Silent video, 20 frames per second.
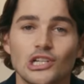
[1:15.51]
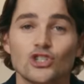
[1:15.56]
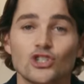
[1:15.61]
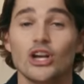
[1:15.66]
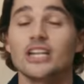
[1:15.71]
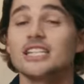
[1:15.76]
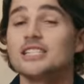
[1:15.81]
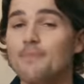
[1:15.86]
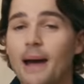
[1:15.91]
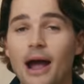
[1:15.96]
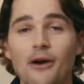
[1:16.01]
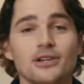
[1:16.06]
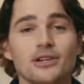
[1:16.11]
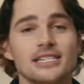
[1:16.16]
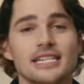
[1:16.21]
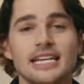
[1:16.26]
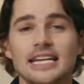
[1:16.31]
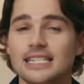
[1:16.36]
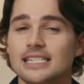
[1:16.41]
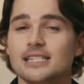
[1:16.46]

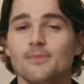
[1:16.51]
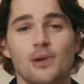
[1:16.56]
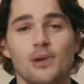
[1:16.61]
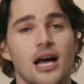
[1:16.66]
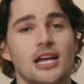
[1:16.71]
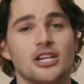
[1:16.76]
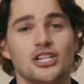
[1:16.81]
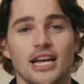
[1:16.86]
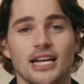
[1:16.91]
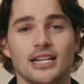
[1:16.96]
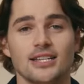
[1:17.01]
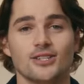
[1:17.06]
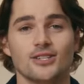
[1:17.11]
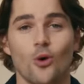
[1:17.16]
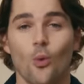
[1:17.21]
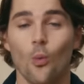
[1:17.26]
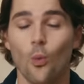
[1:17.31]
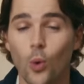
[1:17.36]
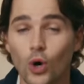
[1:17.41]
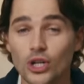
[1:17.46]
Transparency in supply
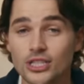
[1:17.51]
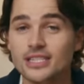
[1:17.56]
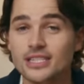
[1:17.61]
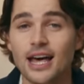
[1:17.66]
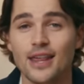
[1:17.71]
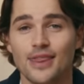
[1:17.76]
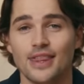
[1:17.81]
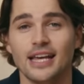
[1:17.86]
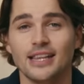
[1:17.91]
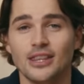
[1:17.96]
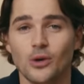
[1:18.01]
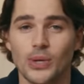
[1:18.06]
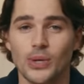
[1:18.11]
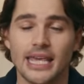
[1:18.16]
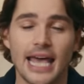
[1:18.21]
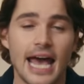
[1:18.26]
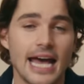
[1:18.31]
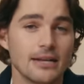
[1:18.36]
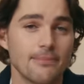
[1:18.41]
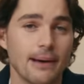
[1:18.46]
chains wasn't a thing that we
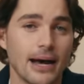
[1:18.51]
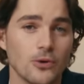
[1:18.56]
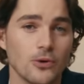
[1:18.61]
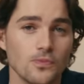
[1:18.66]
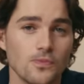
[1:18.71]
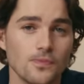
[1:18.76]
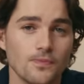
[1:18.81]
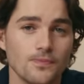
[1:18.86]
cared about.